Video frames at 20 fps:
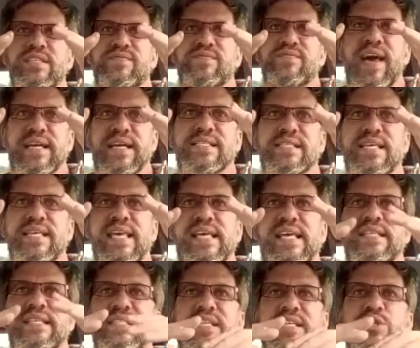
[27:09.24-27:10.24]

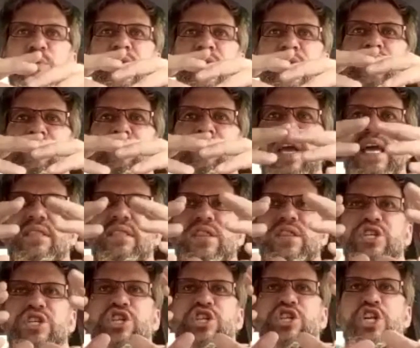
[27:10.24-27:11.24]
vaccines is we create
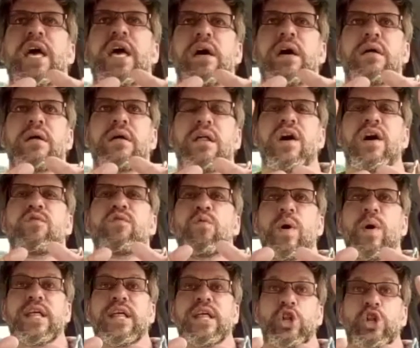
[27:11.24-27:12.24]
the shell of
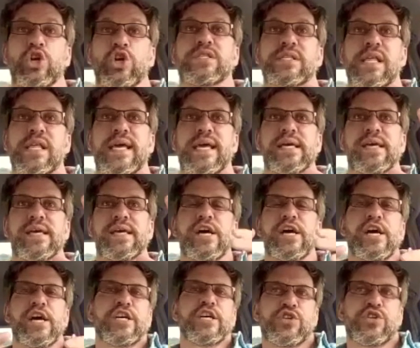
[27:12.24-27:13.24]
what it looks like,
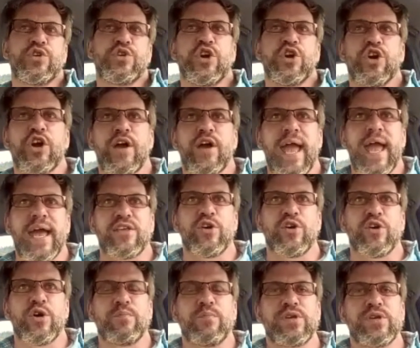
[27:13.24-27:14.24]
so your
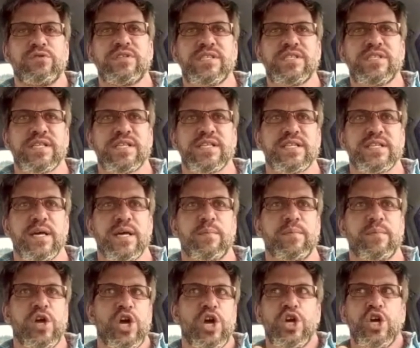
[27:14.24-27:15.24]
immune
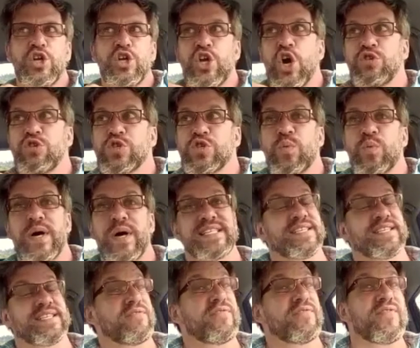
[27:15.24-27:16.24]
system knows what
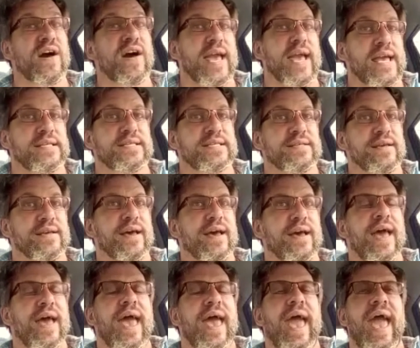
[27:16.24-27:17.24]
to fight.
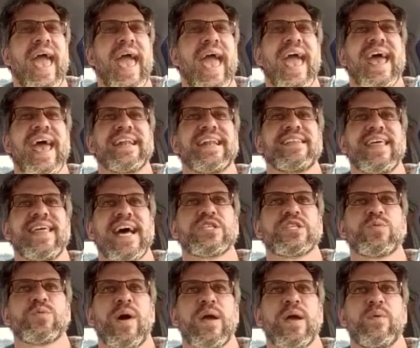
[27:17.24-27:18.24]
And
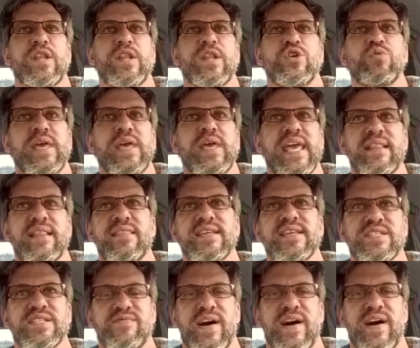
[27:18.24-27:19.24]
that's why when you get
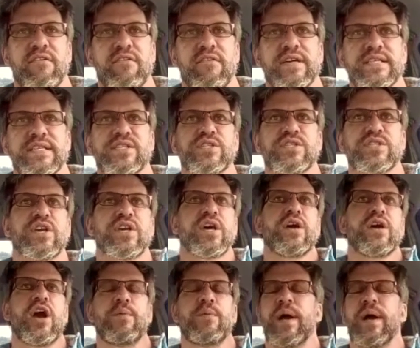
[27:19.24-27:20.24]
this virus,
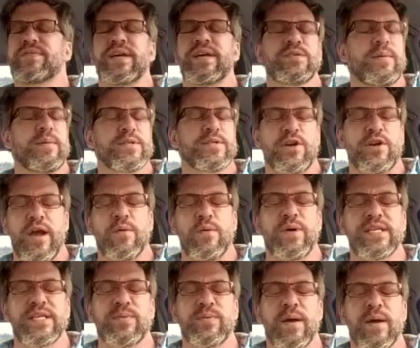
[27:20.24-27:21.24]
or I'm sorry,
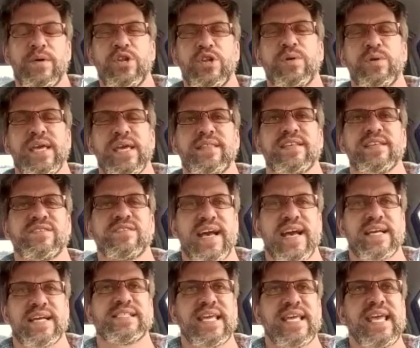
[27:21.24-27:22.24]
that's why when you get this
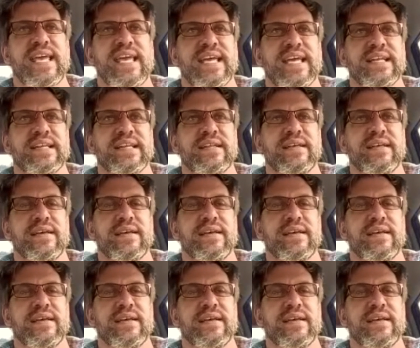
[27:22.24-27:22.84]
vaccine,